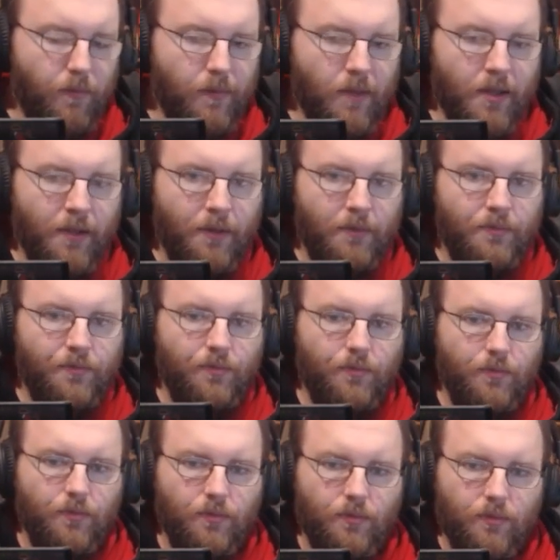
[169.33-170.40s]

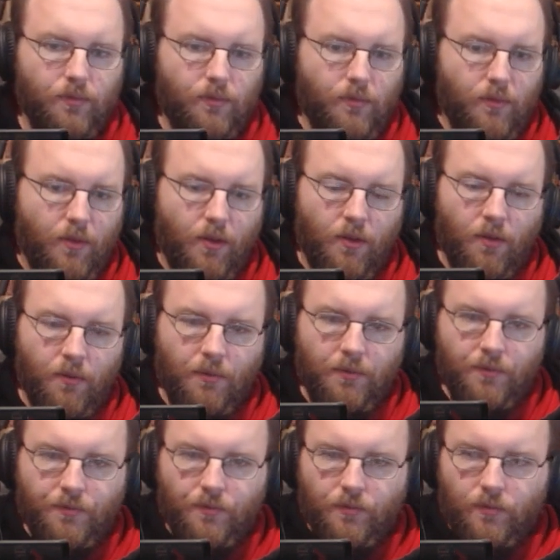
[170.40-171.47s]

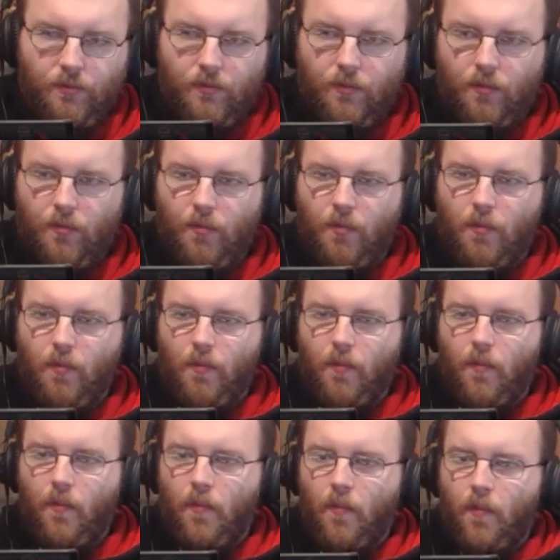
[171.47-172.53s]

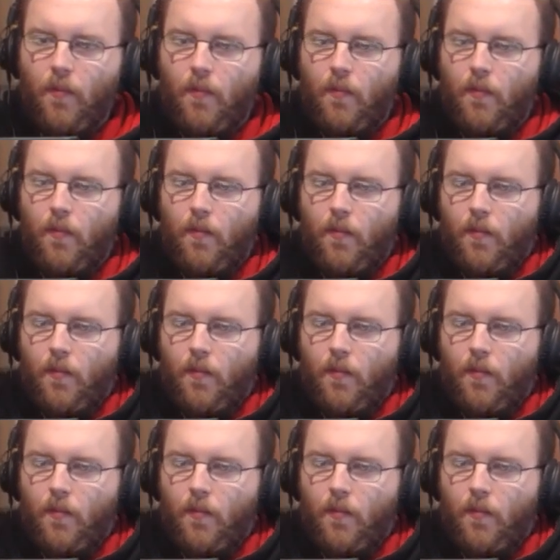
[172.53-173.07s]
No words are spoken by the person on screen.